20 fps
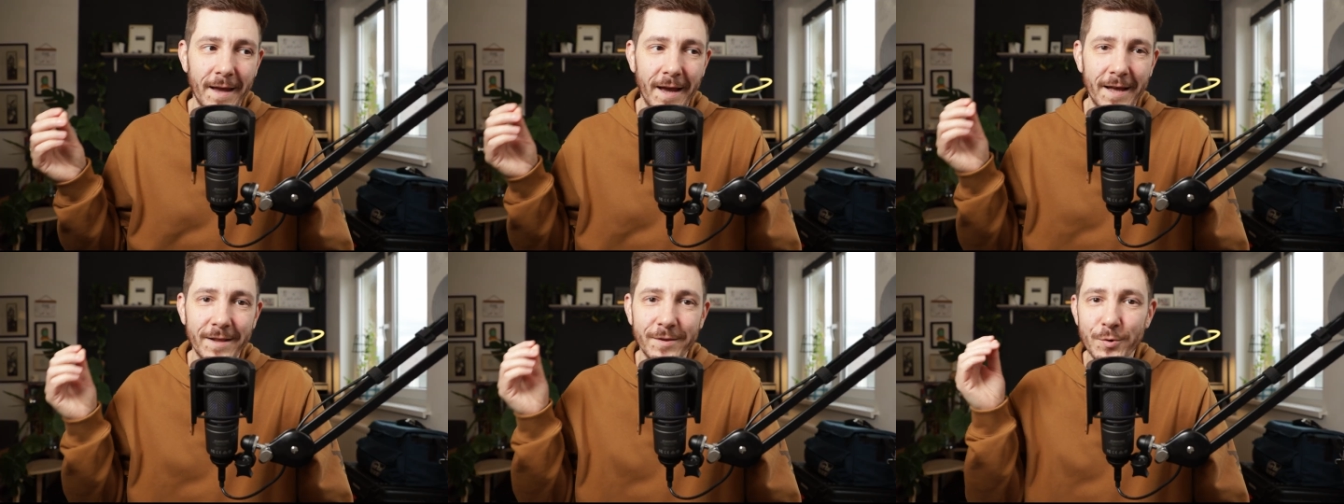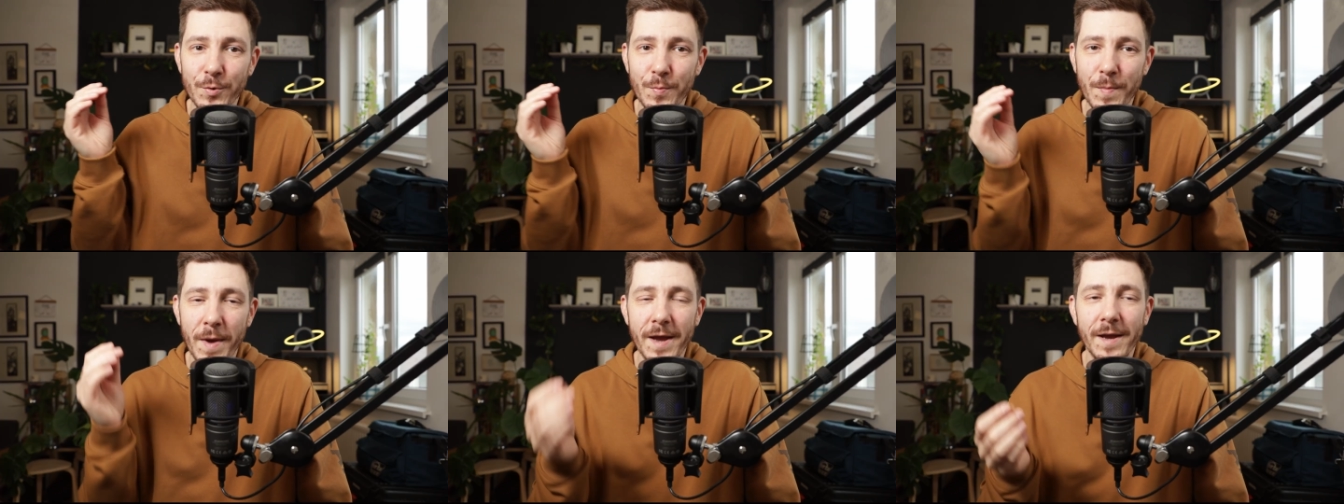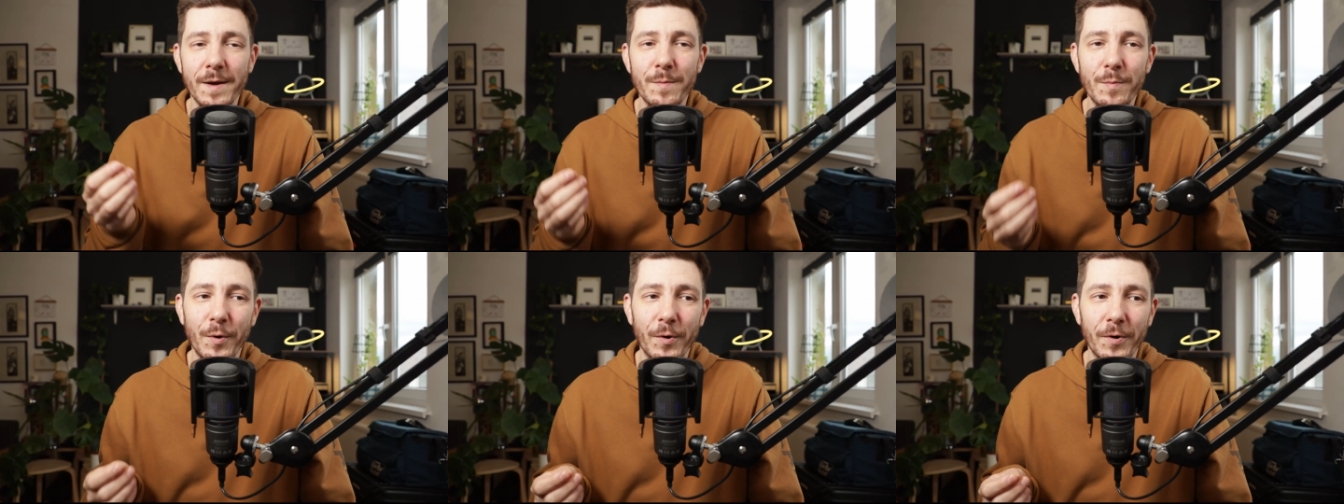And to
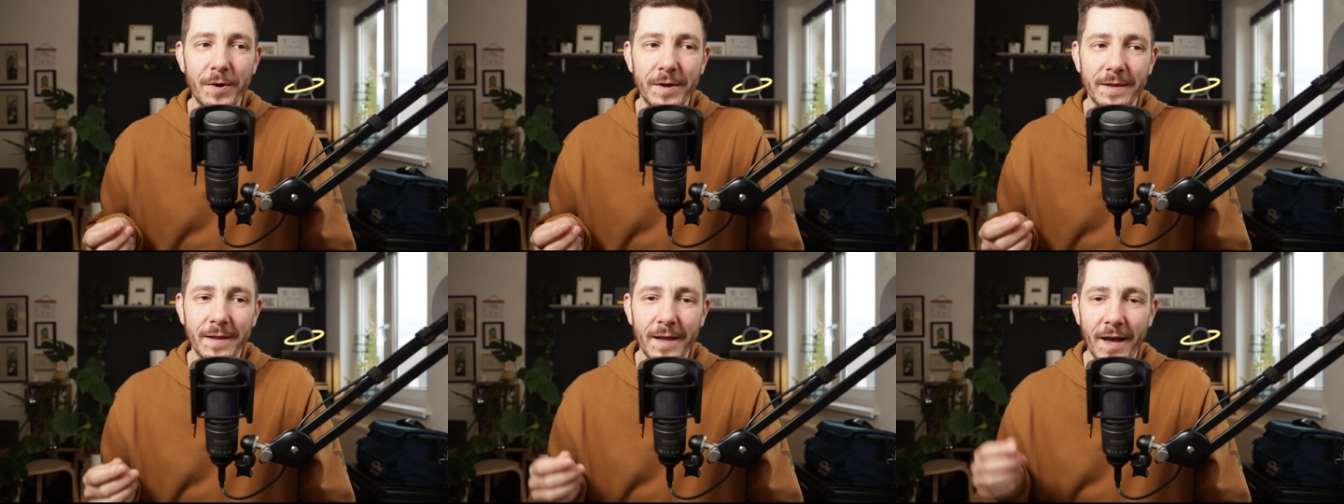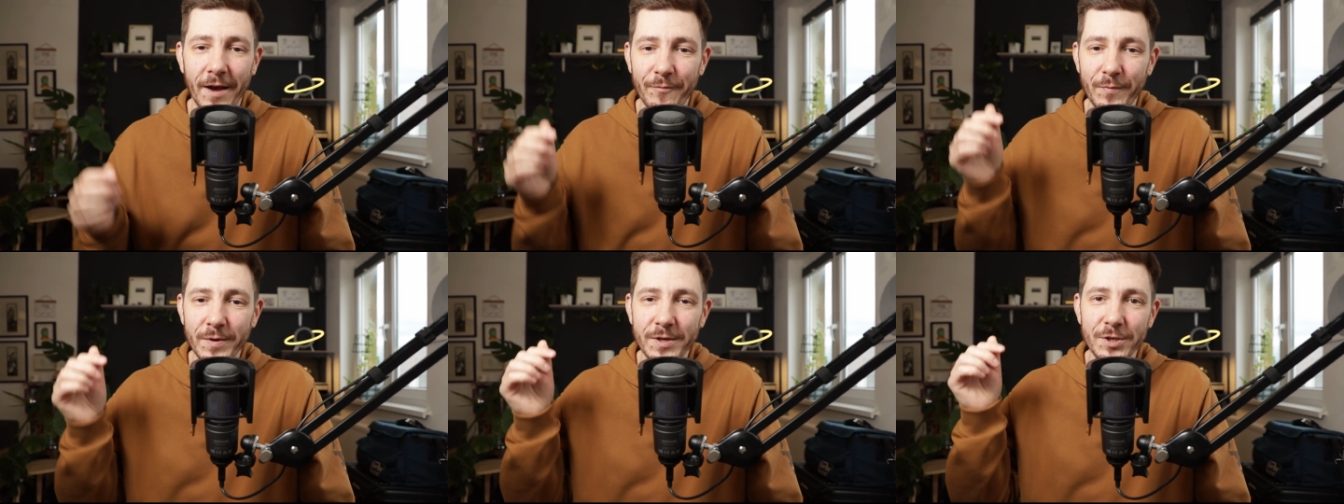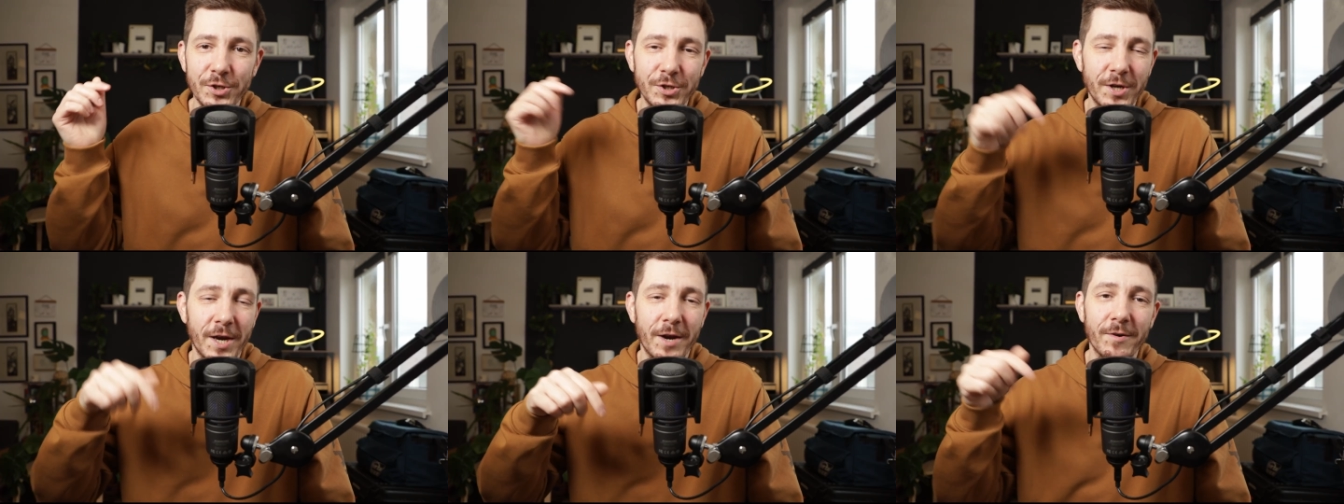make a point, I've
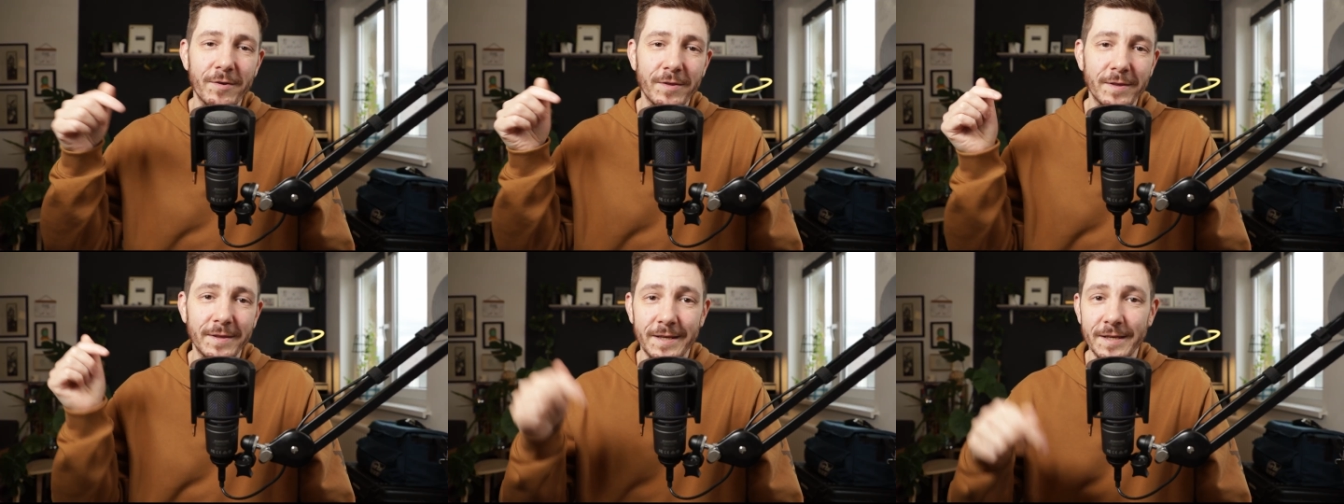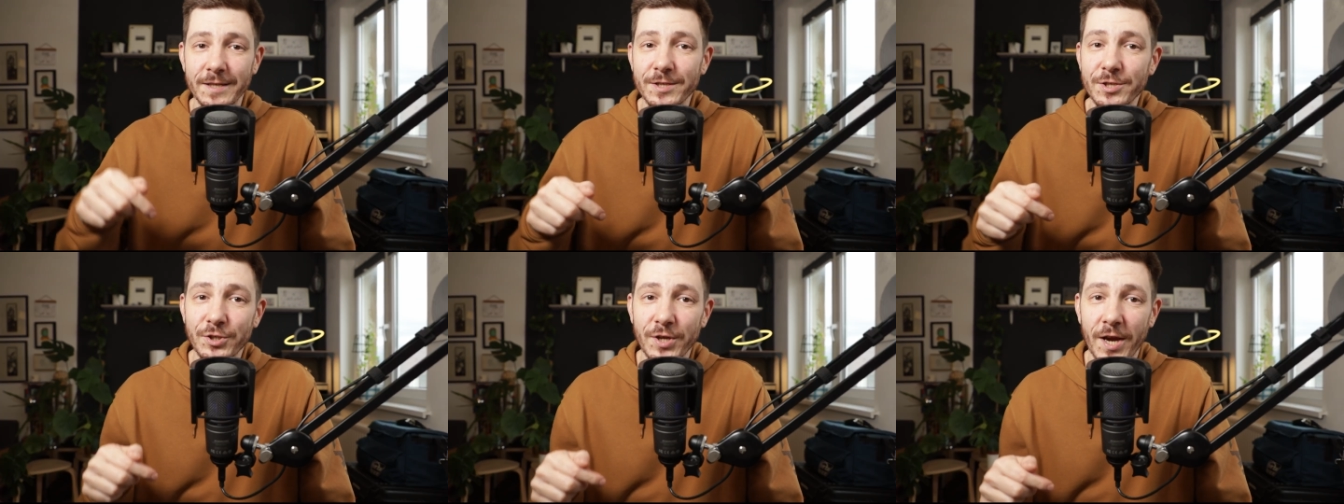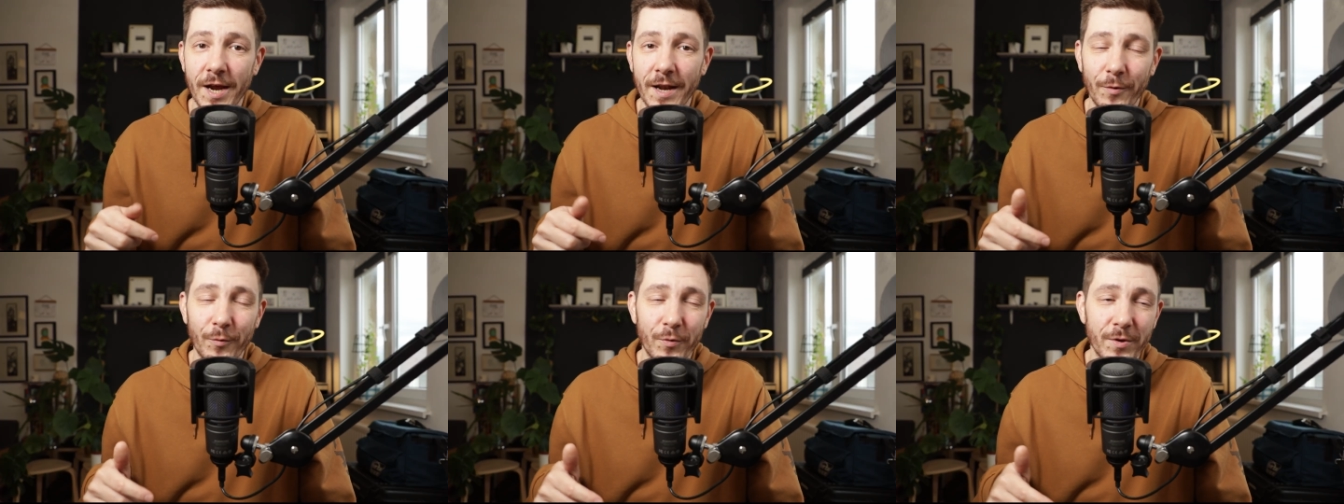been sharing this
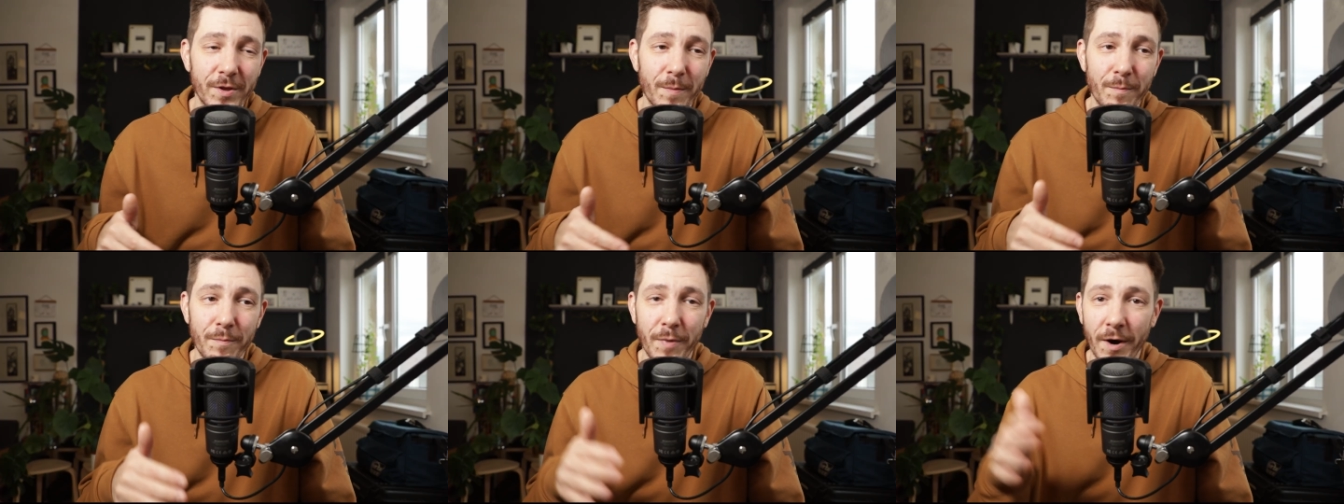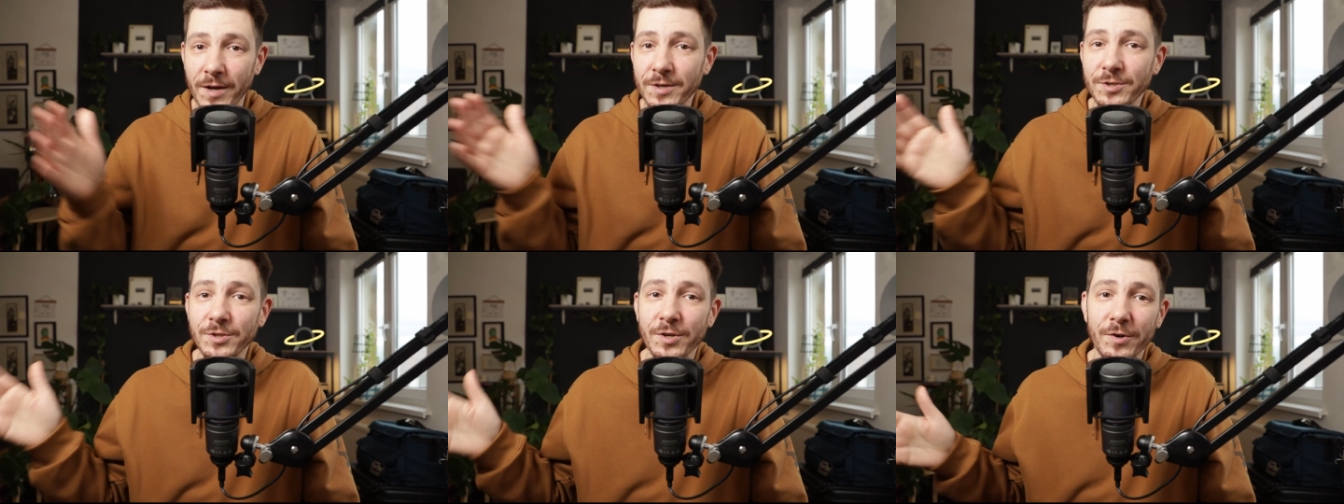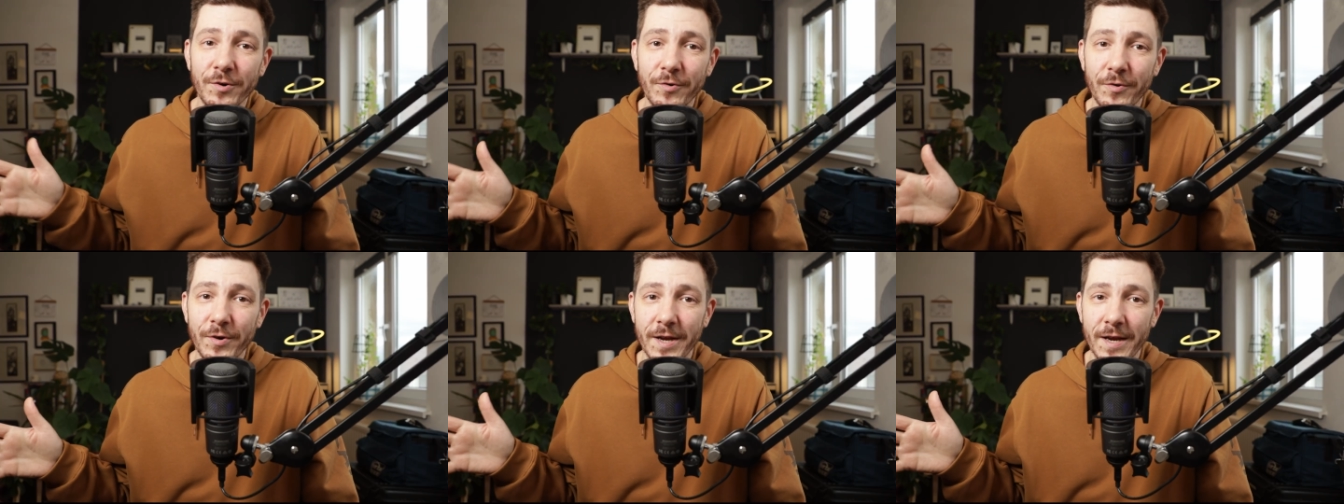channel with a bunch
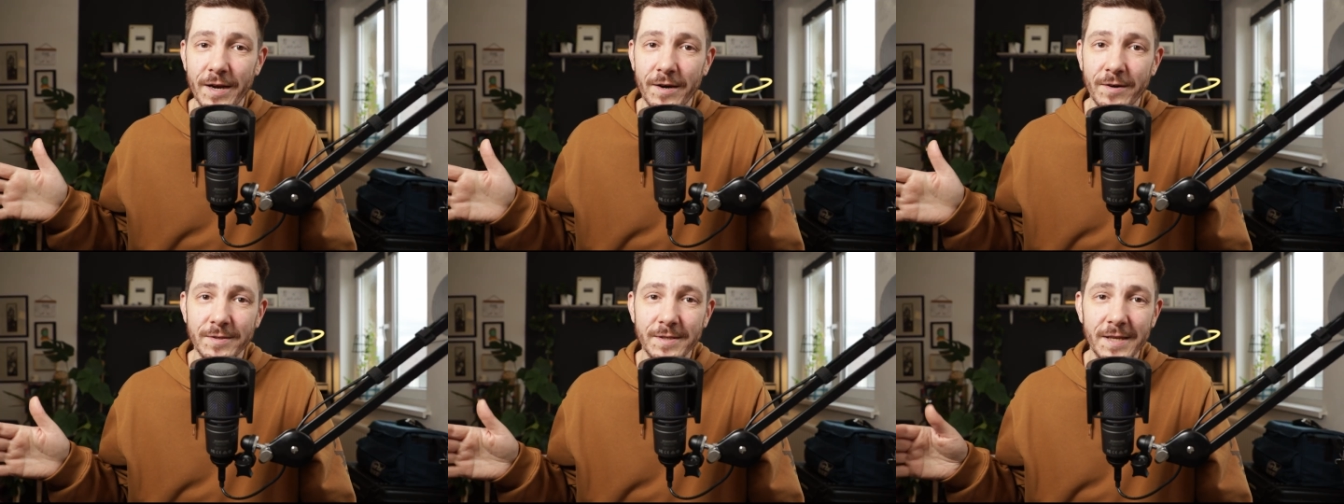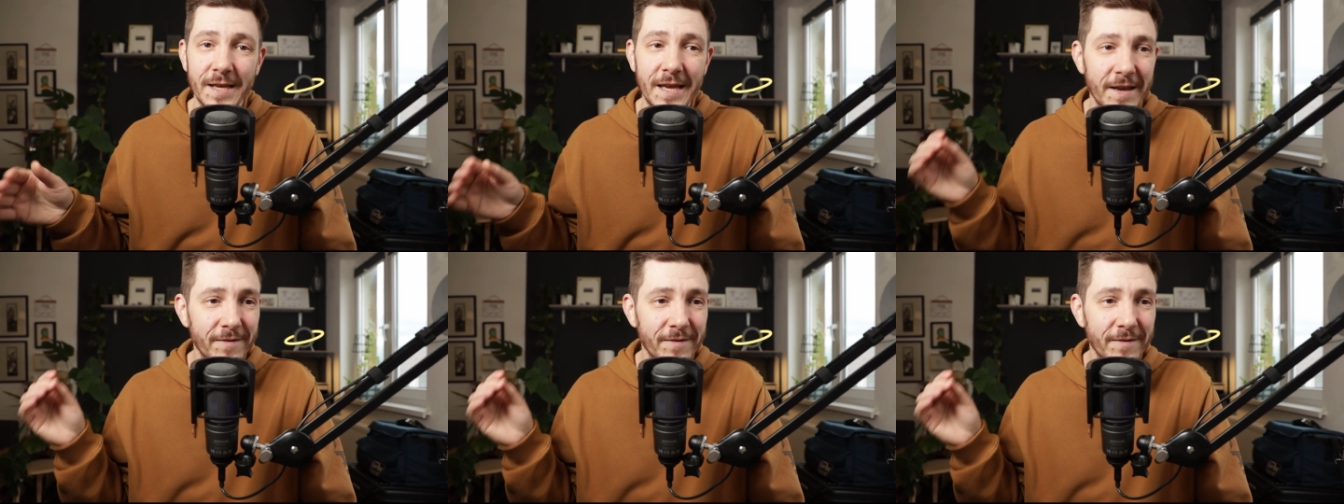of creators